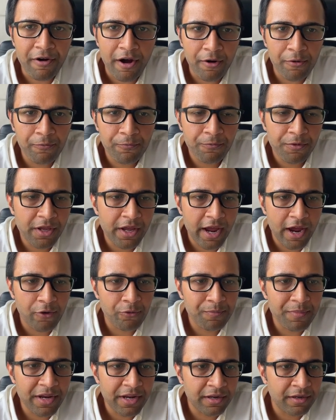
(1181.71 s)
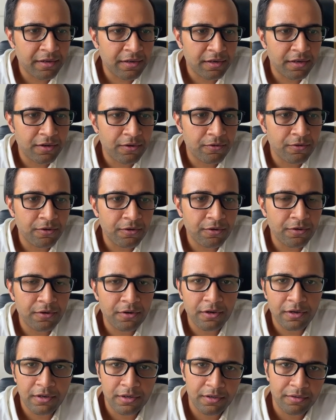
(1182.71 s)
how we have been
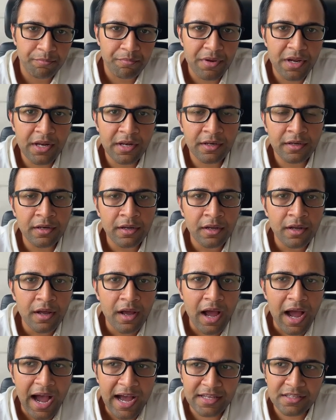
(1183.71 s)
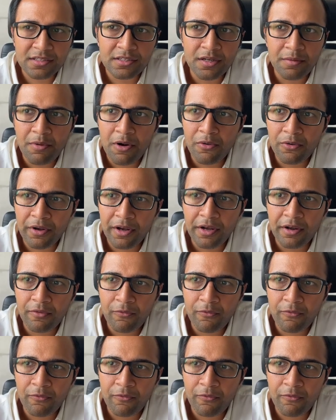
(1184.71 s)
been asked about it.